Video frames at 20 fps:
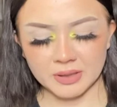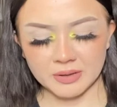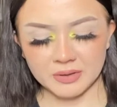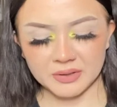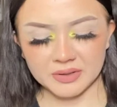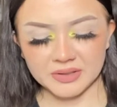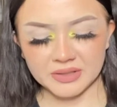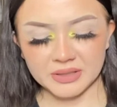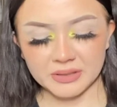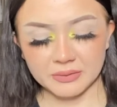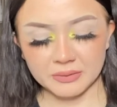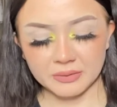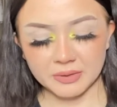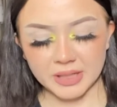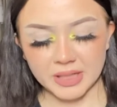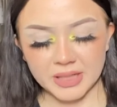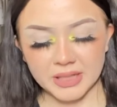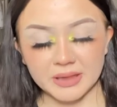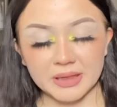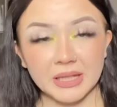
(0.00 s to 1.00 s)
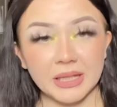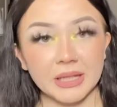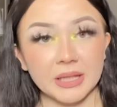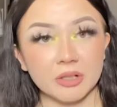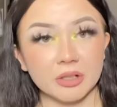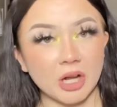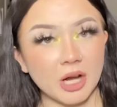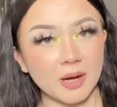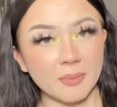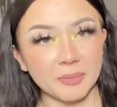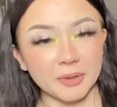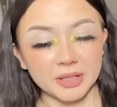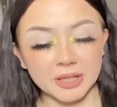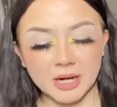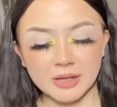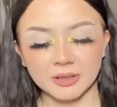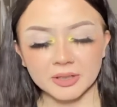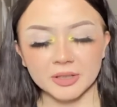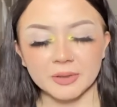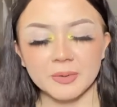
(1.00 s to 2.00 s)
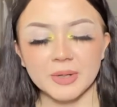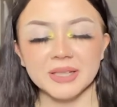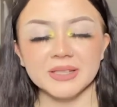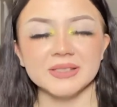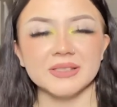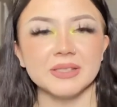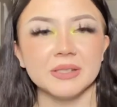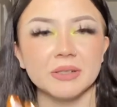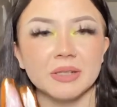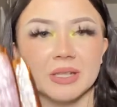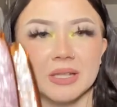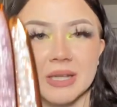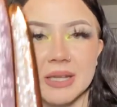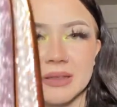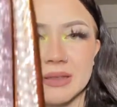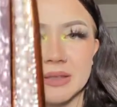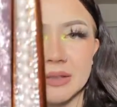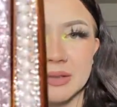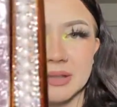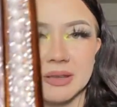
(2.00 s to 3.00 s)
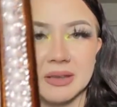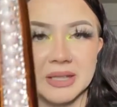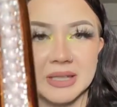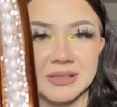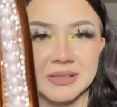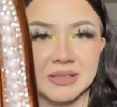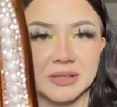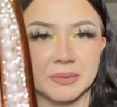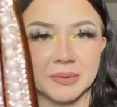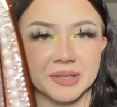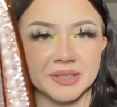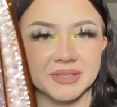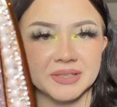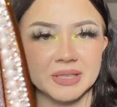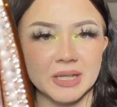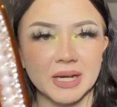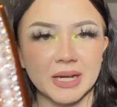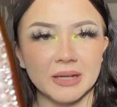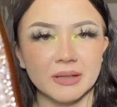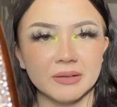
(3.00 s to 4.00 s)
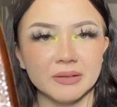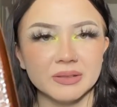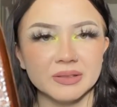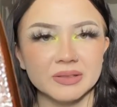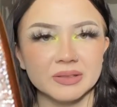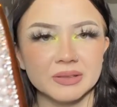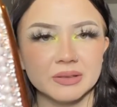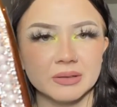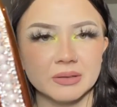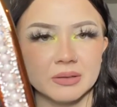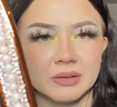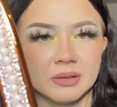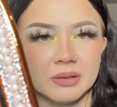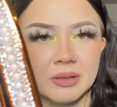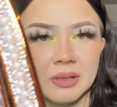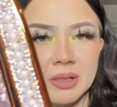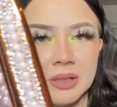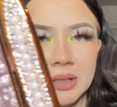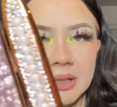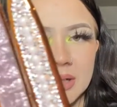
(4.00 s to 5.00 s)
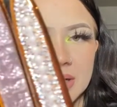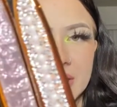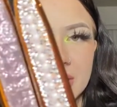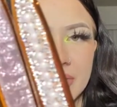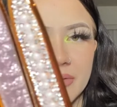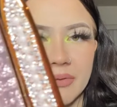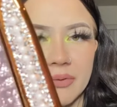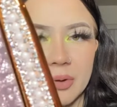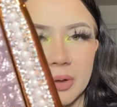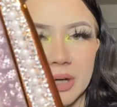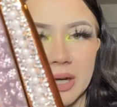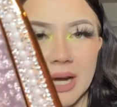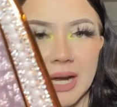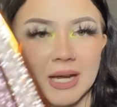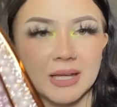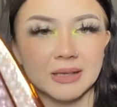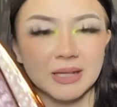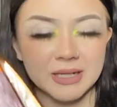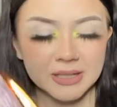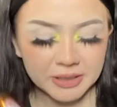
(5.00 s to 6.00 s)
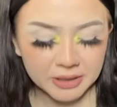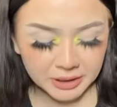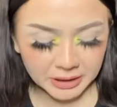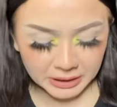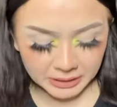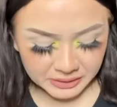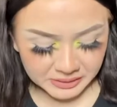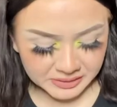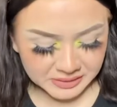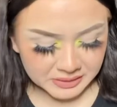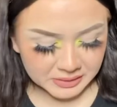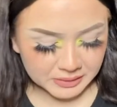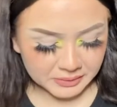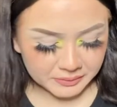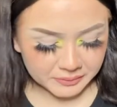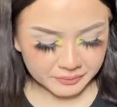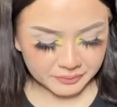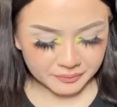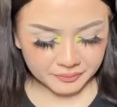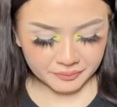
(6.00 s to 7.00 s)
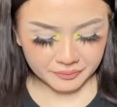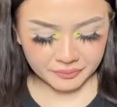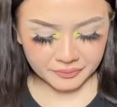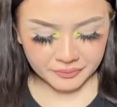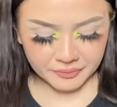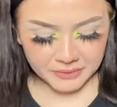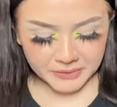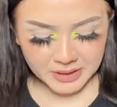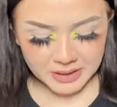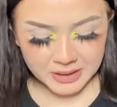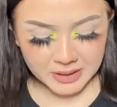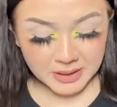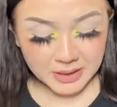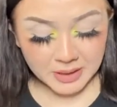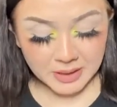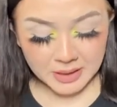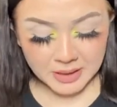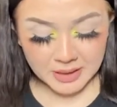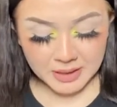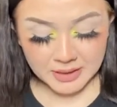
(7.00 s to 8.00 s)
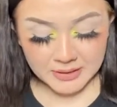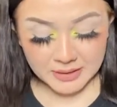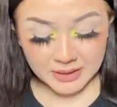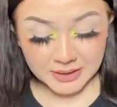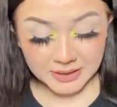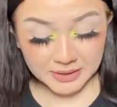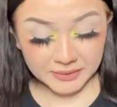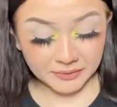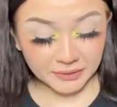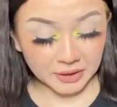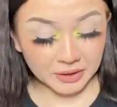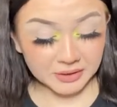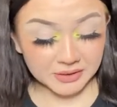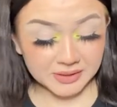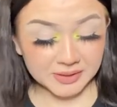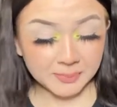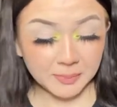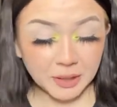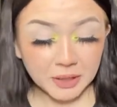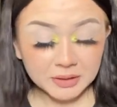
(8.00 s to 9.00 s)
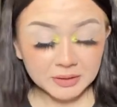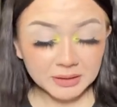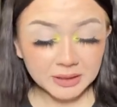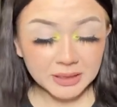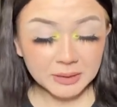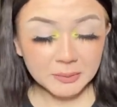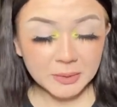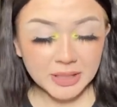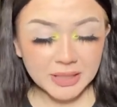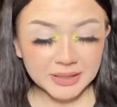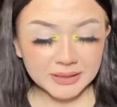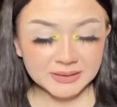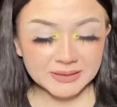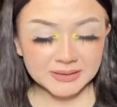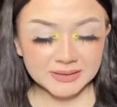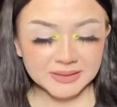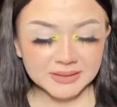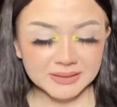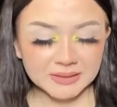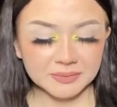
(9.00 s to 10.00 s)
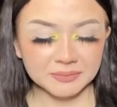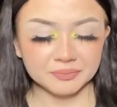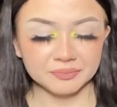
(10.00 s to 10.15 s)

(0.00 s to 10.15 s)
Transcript: So in the copper colored ones, you can get th these three styles for eyeliners. And then as far as sparkly ones,